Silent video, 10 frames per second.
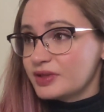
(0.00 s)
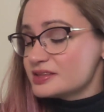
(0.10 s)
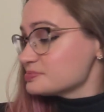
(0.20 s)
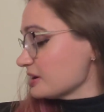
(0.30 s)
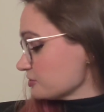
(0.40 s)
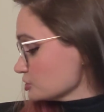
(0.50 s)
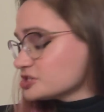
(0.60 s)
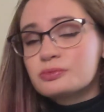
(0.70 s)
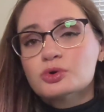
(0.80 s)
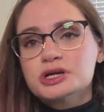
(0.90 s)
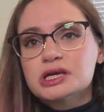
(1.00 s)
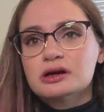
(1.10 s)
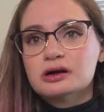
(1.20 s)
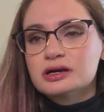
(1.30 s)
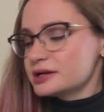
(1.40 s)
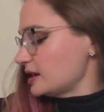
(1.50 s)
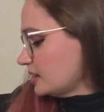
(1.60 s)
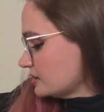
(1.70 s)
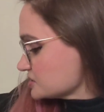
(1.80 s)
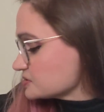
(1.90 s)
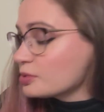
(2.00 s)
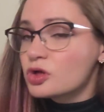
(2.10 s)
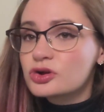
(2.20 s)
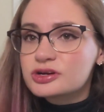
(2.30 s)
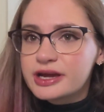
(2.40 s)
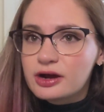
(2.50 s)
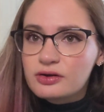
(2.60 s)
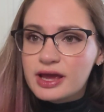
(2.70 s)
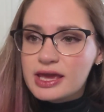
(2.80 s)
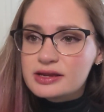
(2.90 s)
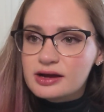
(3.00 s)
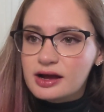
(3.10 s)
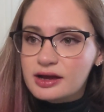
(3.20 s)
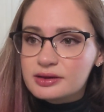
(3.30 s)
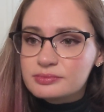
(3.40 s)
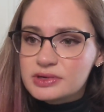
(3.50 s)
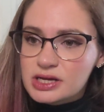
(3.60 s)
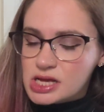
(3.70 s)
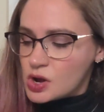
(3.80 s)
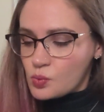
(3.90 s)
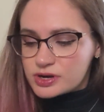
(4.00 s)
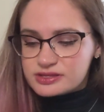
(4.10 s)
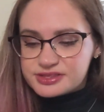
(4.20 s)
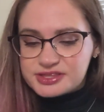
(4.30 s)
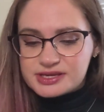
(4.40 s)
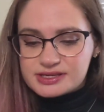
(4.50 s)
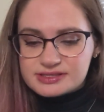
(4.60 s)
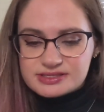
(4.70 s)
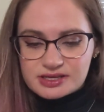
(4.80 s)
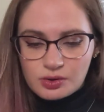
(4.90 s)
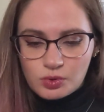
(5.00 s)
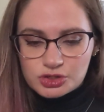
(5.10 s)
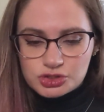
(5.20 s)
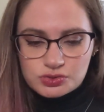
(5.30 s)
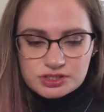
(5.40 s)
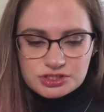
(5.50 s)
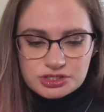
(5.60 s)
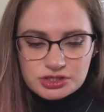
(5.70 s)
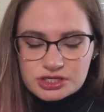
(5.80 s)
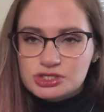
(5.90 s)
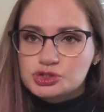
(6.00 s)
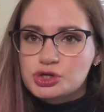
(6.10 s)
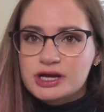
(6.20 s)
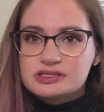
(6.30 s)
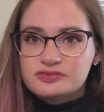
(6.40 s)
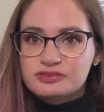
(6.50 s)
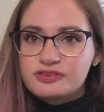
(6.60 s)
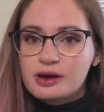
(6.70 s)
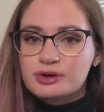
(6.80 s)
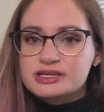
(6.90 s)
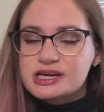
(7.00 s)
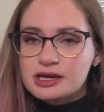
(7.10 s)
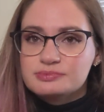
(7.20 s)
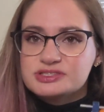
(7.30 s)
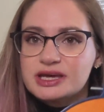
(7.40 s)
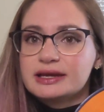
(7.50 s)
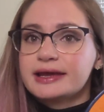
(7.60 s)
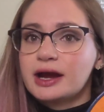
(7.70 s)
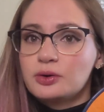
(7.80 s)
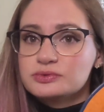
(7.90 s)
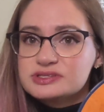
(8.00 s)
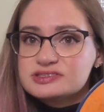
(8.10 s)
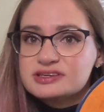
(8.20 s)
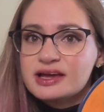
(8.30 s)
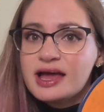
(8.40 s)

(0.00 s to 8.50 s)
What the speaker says: it's my first time working on a smaller count Aida. One of the things that I want to do this year is try different fabric types and counts